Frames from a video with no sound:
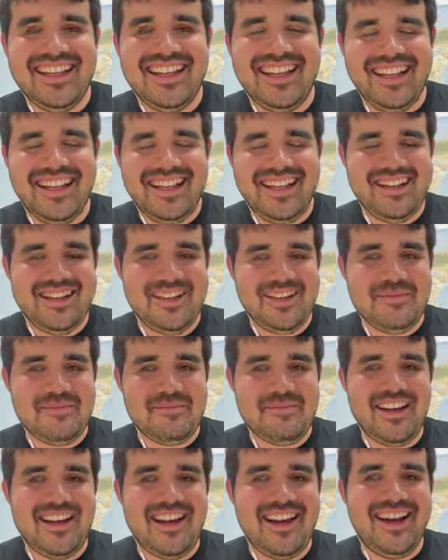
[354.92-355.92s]

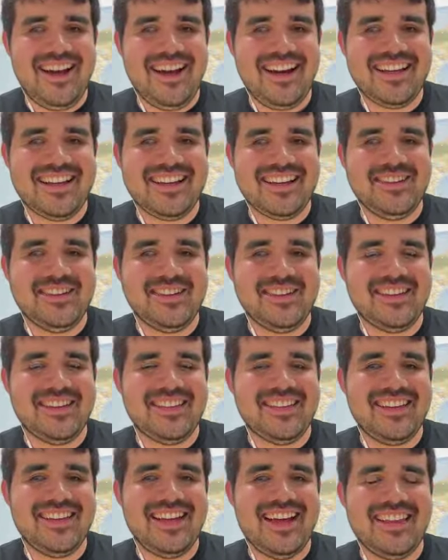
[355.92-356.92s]
All right,
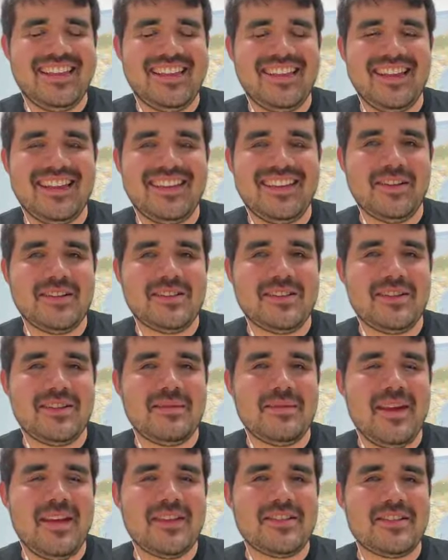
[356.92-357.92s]
cool. I think those are the
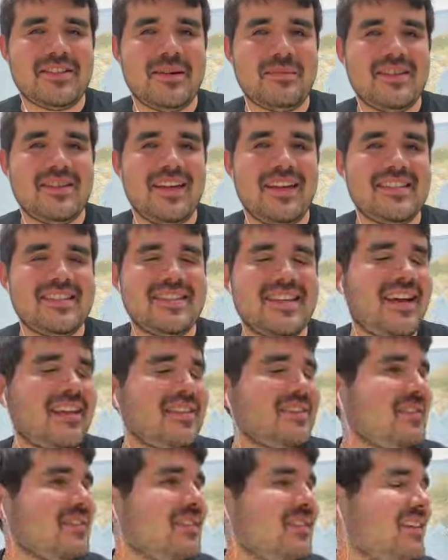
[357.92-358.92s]
major updates.
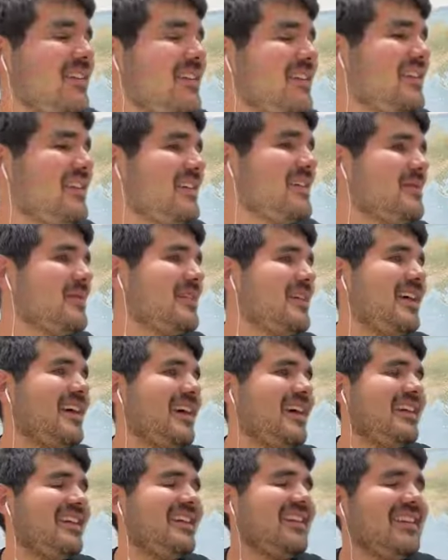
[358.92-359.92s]
Catherine, anything you want to
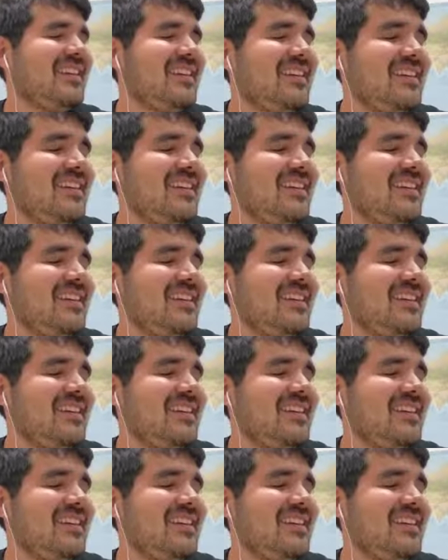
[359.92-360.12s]
add?